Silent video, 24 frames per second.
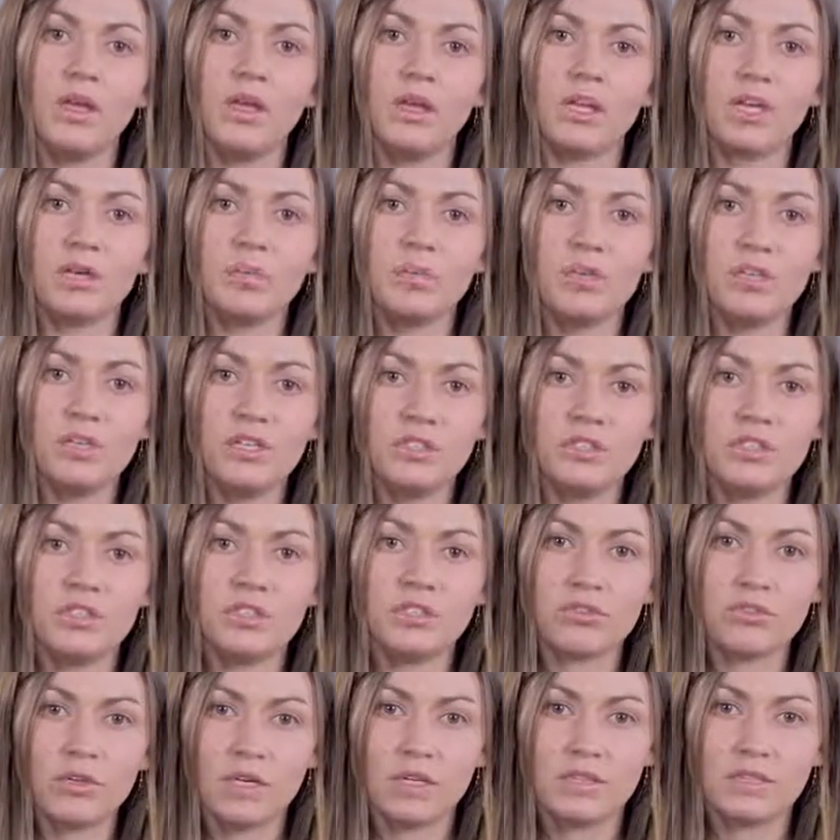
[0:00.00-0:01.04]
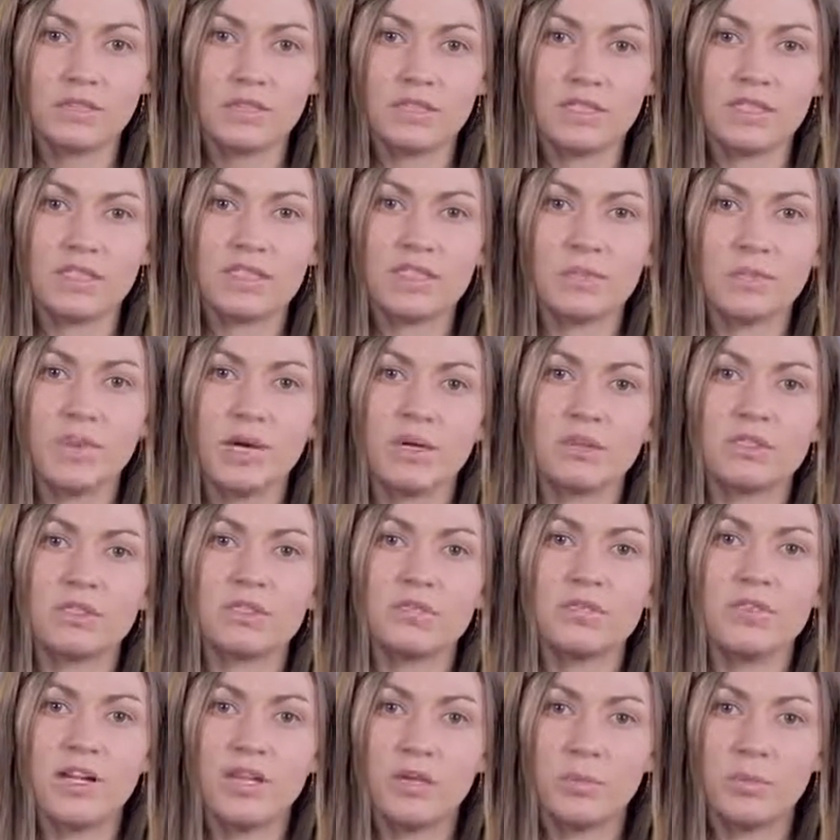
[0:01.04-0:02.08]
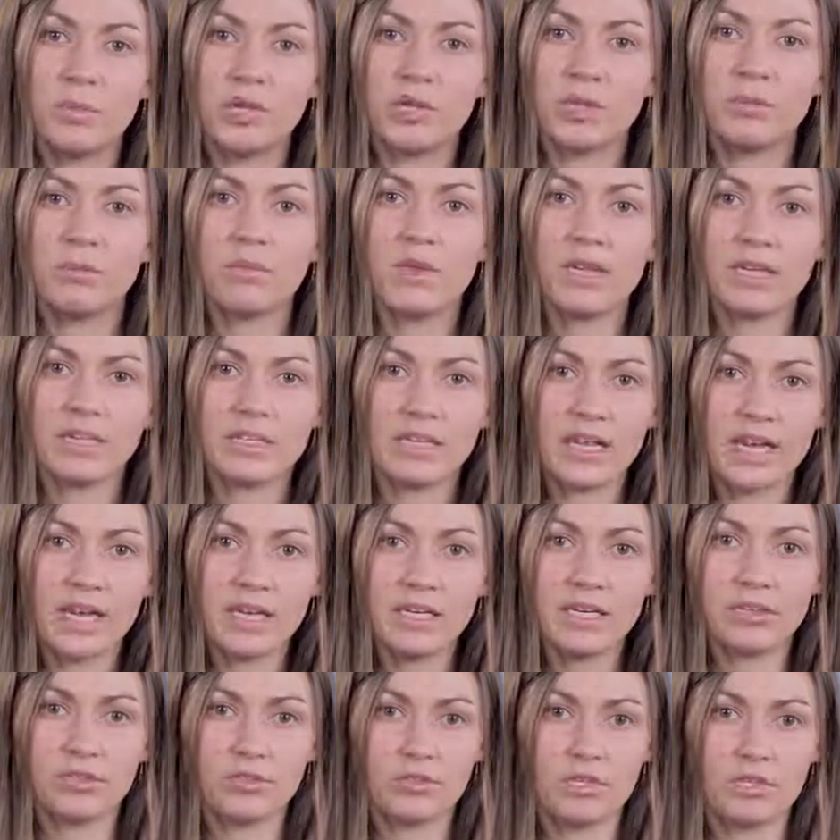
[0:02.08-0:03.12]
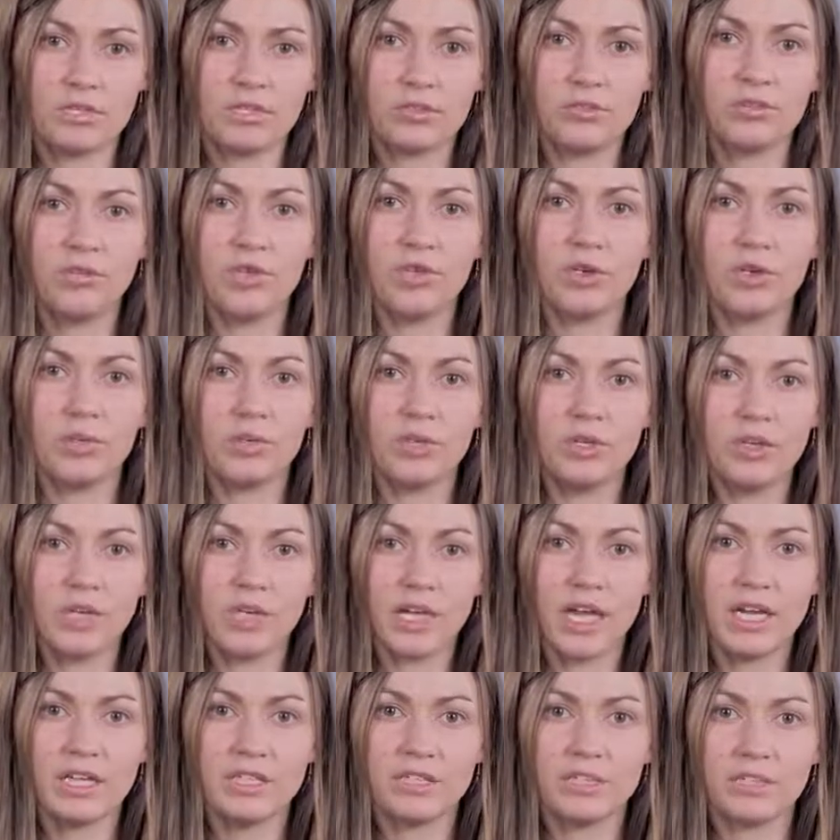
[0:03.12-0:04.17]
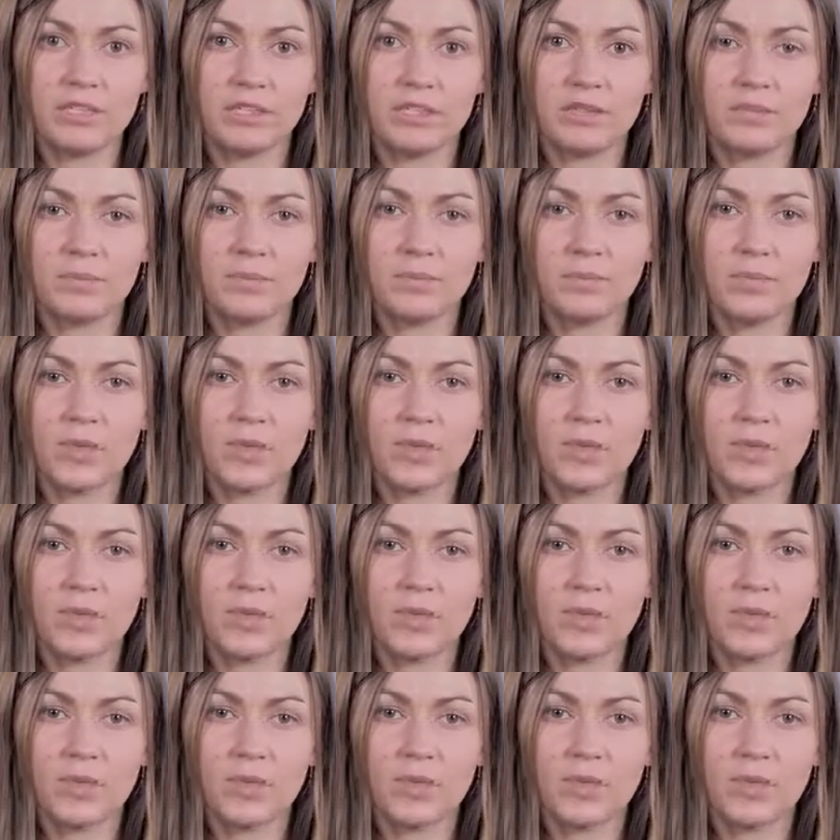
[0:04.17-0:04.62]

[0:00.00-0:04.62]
Community trust is about developing and maintaining trust through communication,